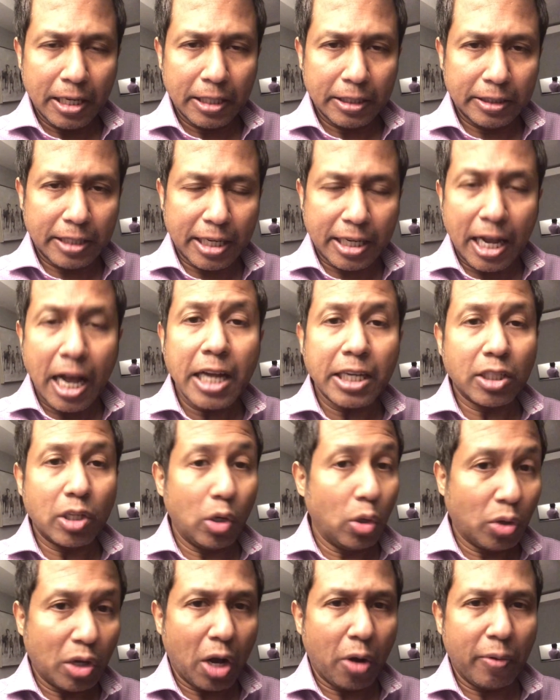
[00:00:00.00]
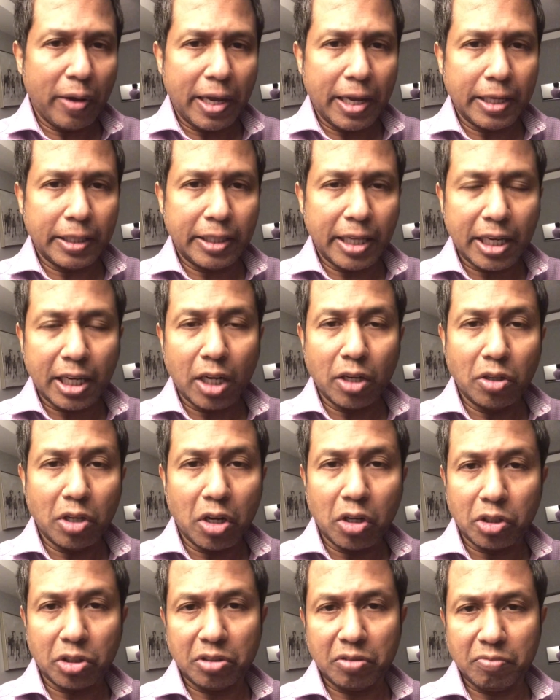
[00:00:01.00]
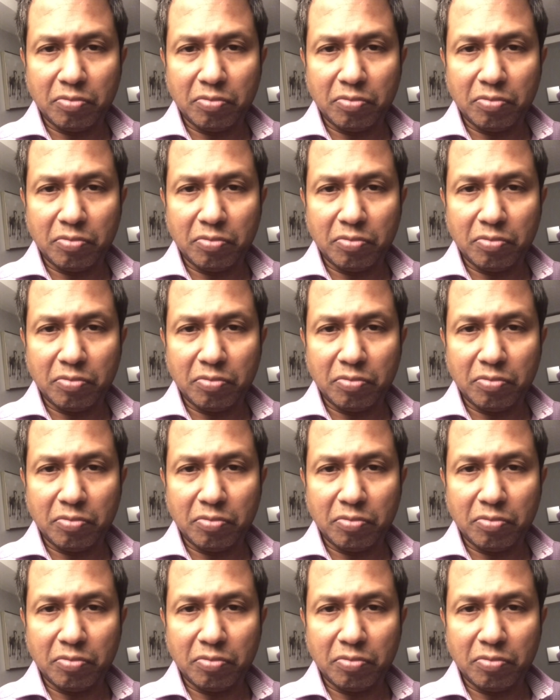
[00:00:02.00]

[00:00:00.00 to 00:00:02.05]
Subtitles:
They can't look away. They cannot